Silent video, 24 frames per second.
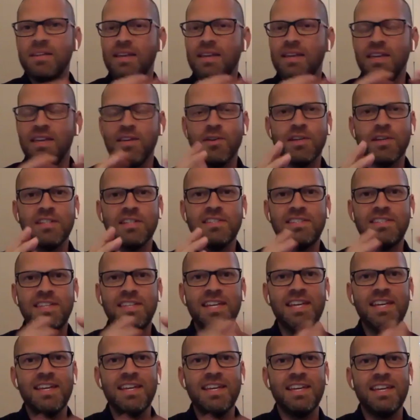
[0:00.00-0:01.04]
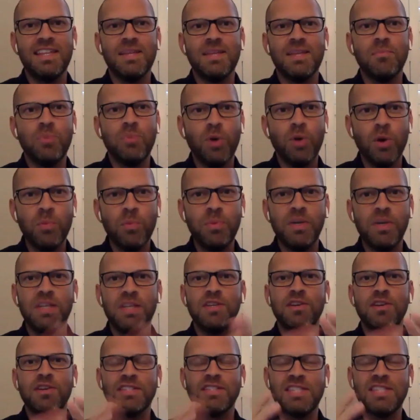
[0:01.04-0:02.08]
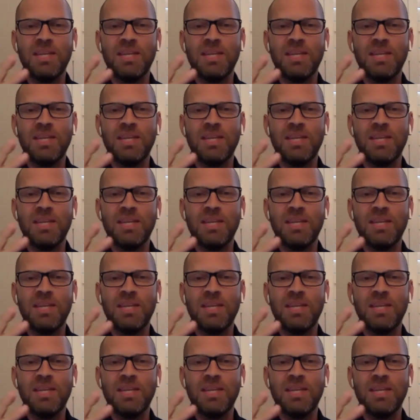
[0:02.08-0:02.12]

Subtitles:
You can see it in the pulpit. You can